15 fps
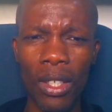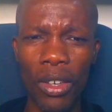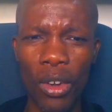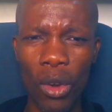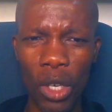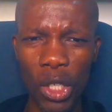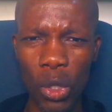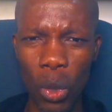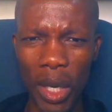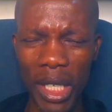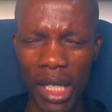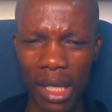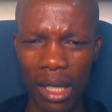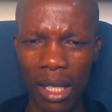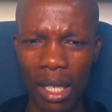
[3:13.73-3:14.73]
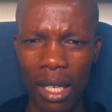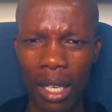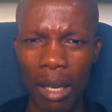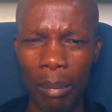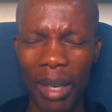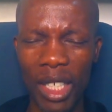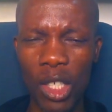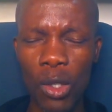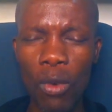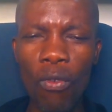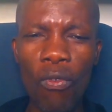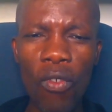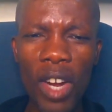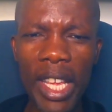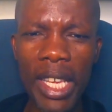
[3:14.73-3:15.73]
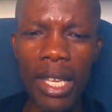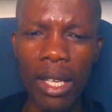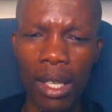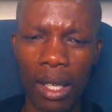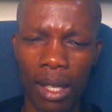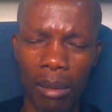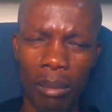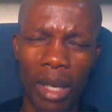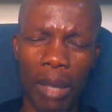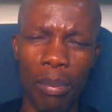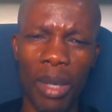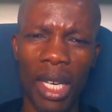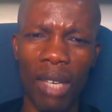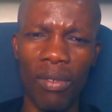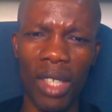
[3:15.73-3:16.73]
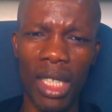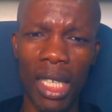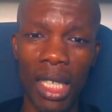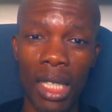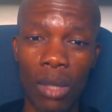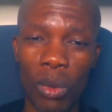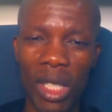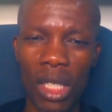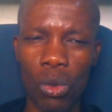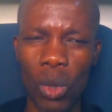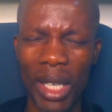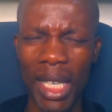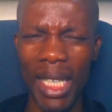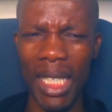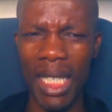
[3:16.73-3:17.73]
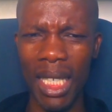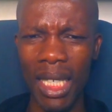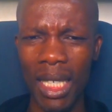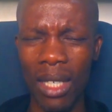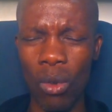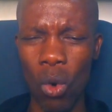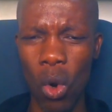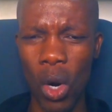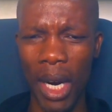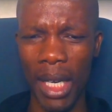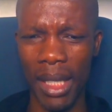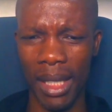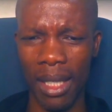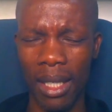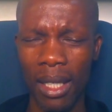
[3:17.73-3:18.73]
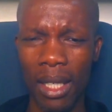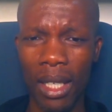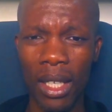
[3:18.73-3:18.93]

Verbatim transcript: no choice but to flee my beloved country, which is what I did in August